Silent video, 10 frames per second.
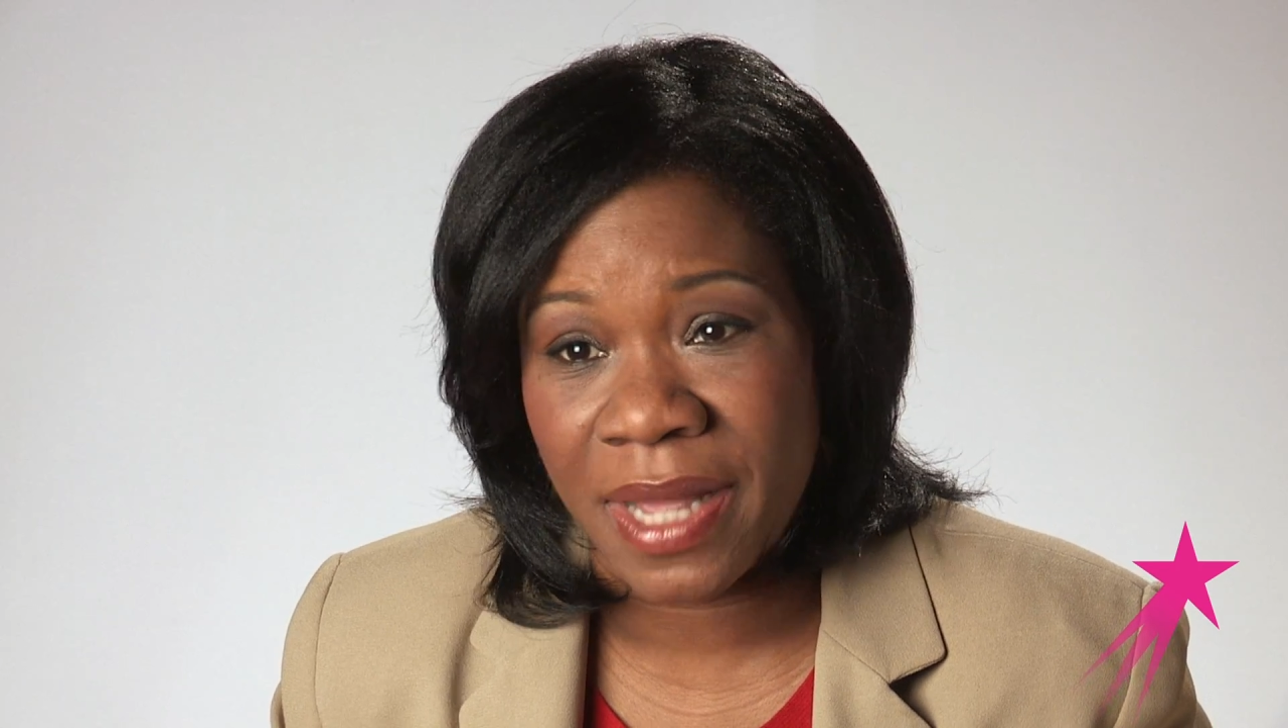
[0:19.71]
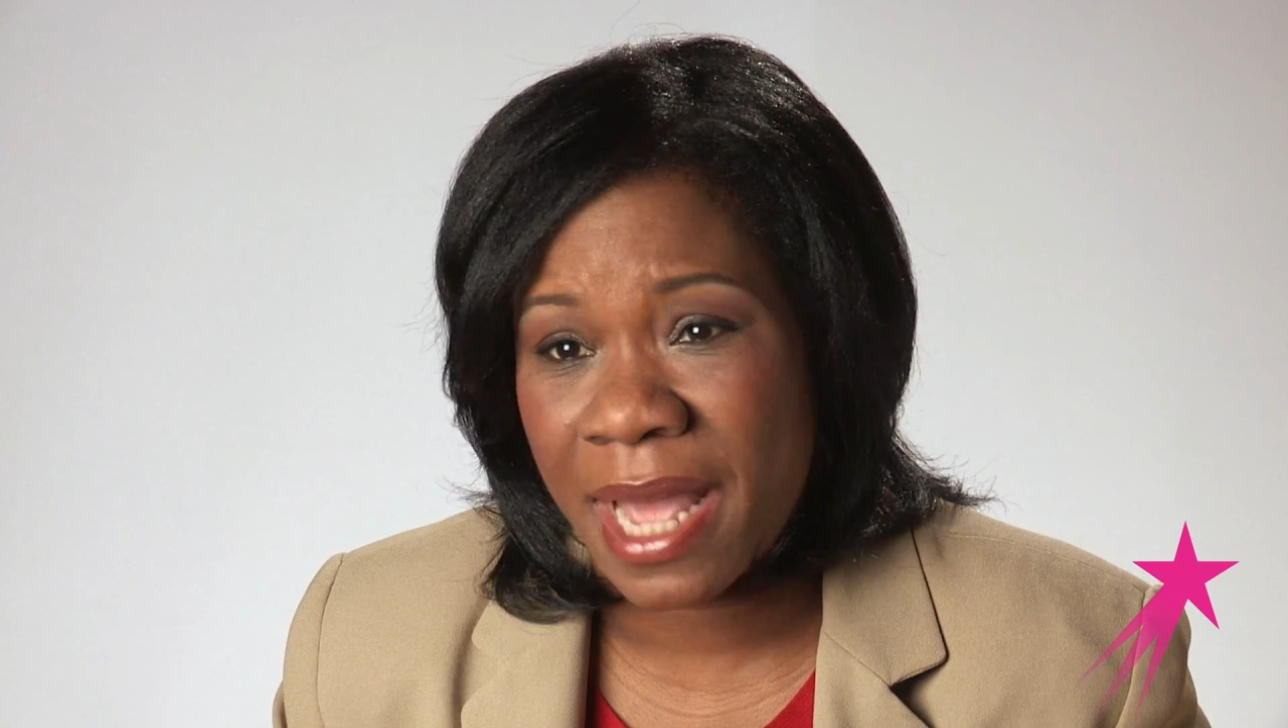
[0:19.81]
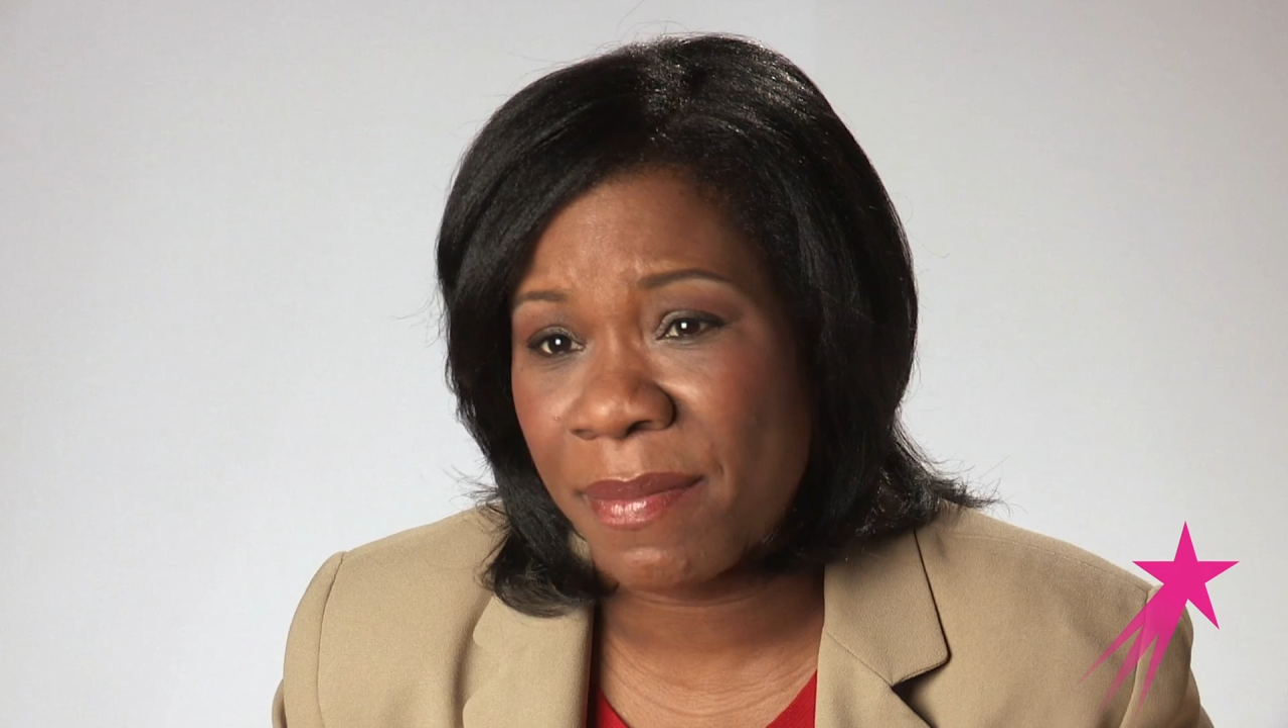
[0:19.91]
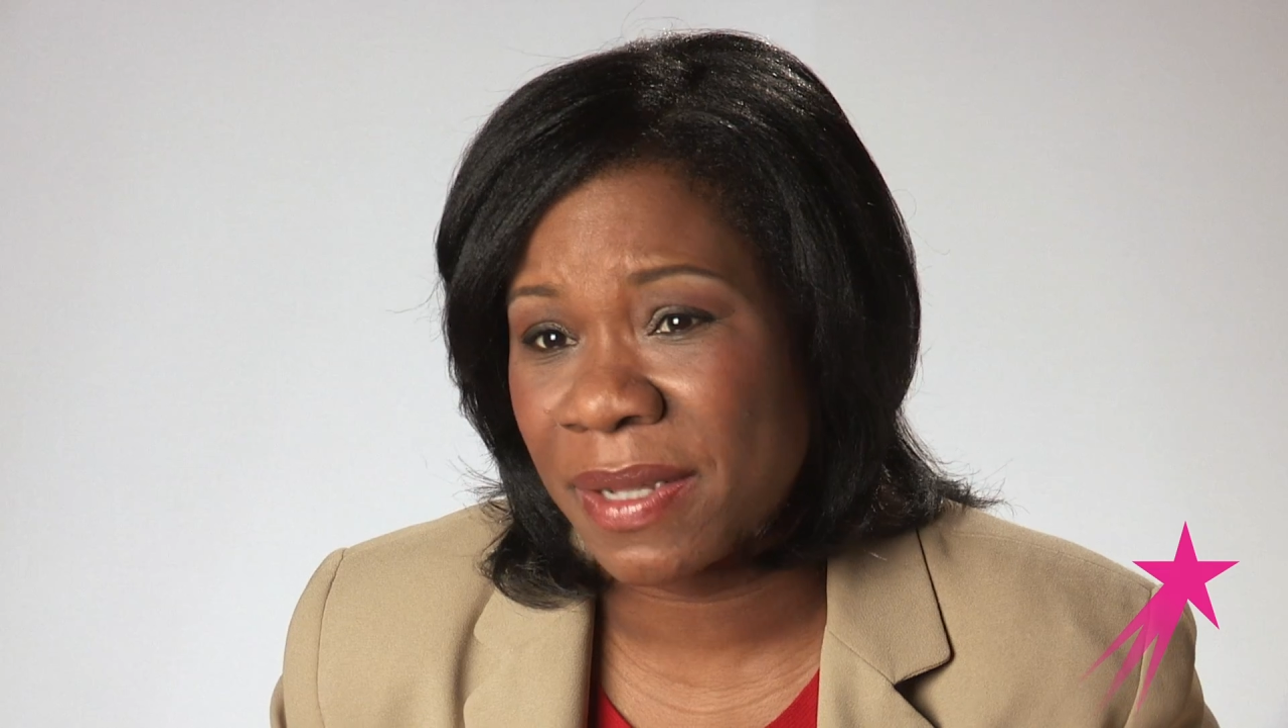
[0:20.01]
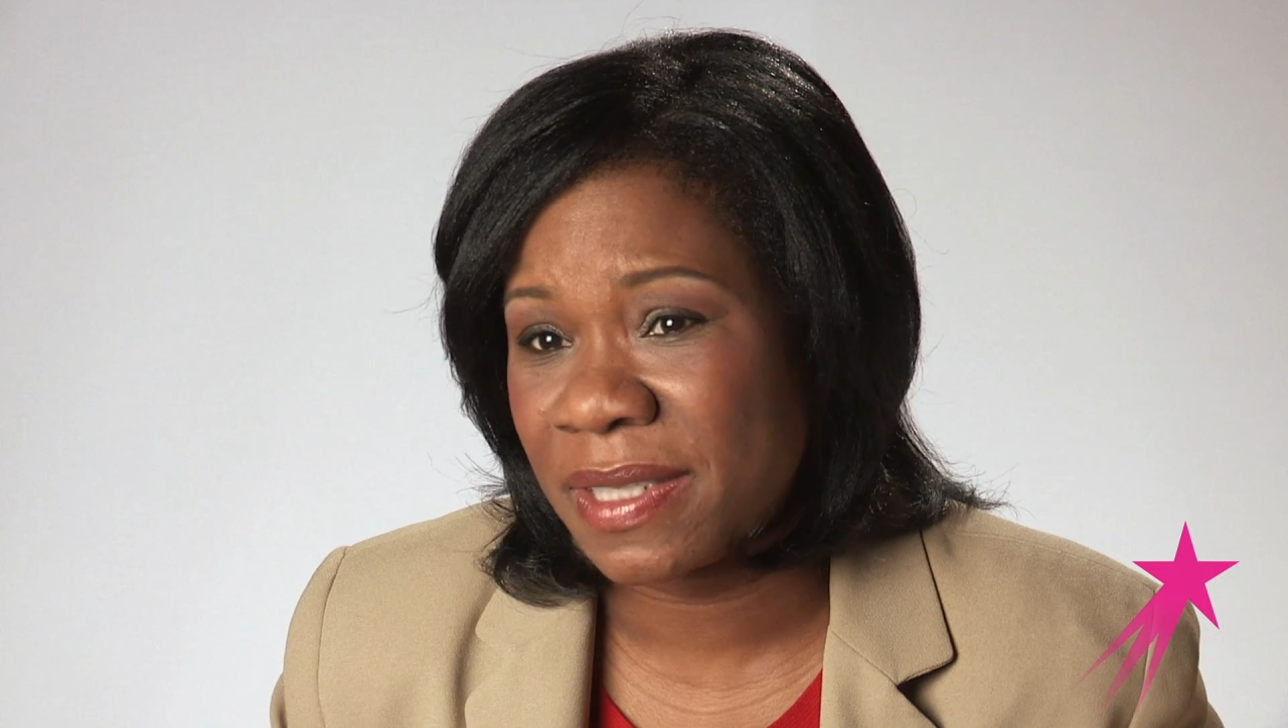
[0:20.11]
It
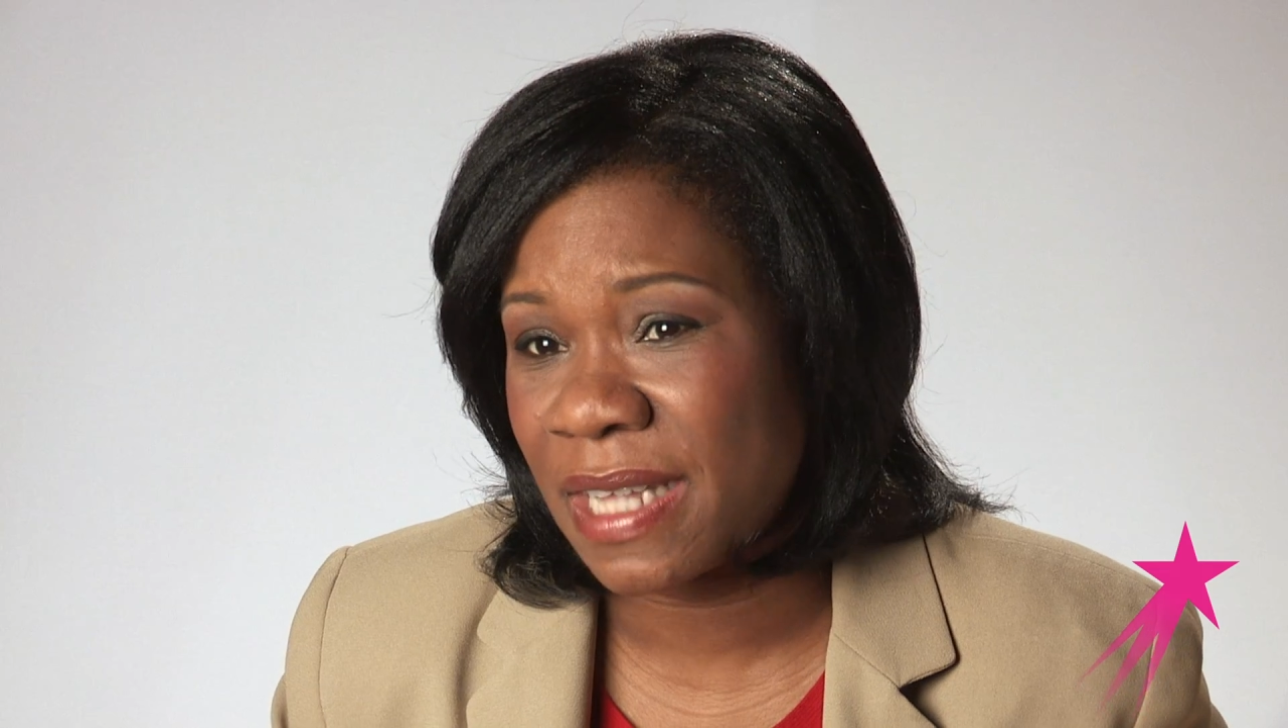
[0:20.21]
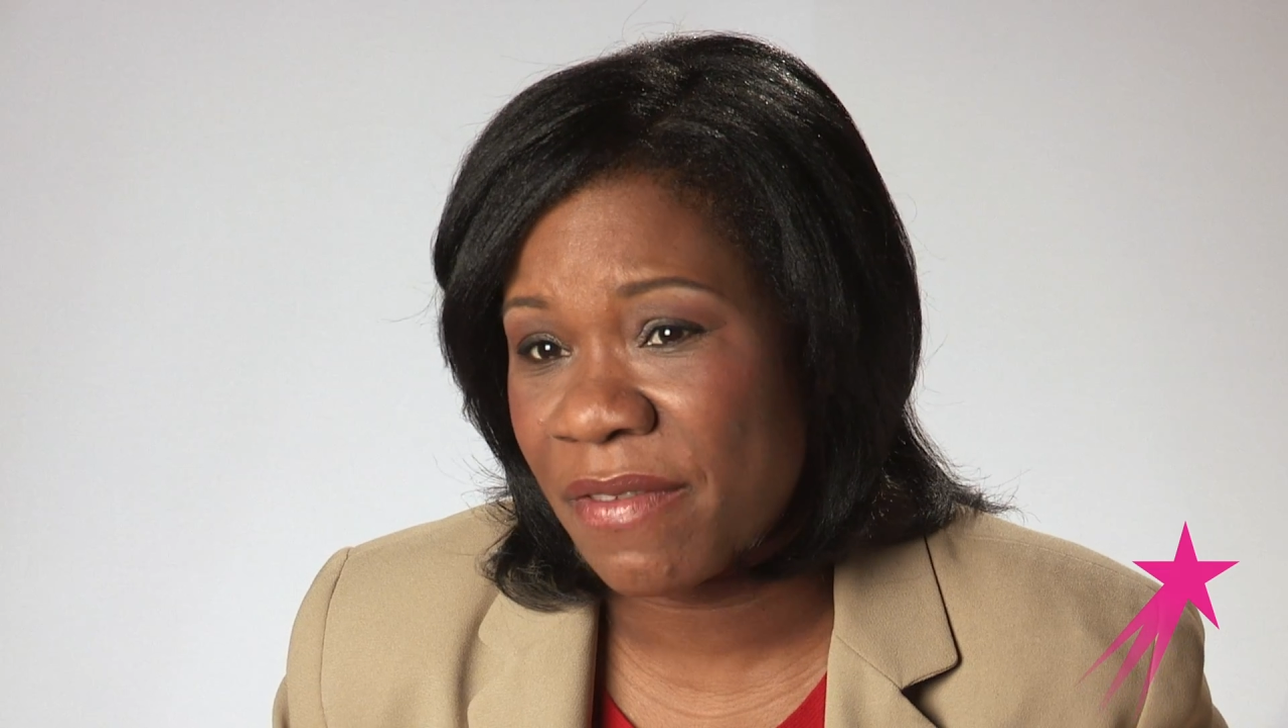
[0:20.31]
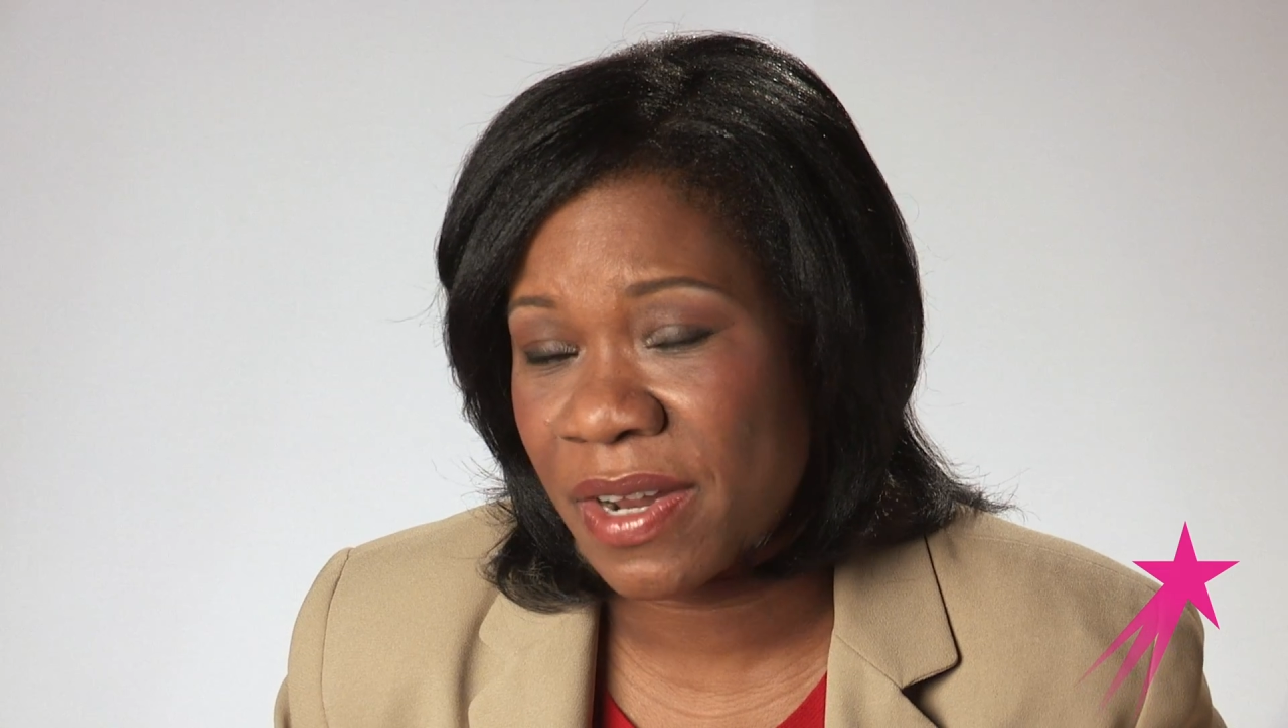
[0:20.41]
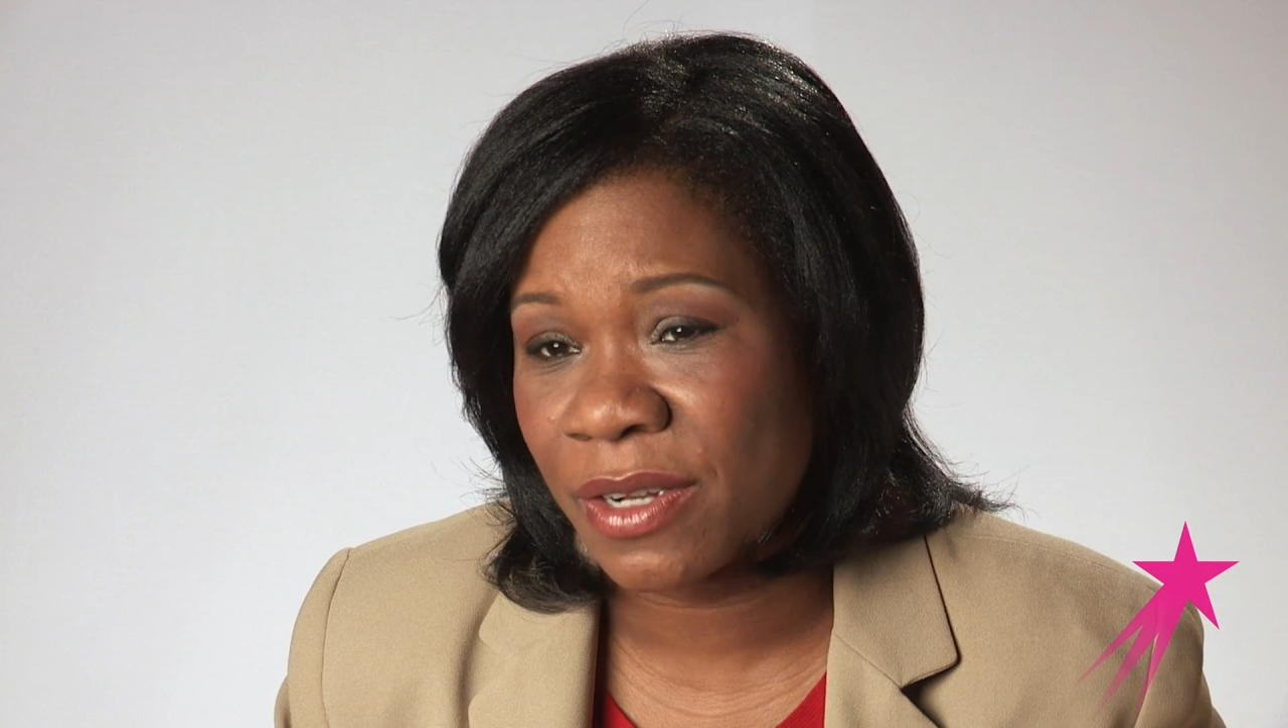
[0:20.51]
had about seven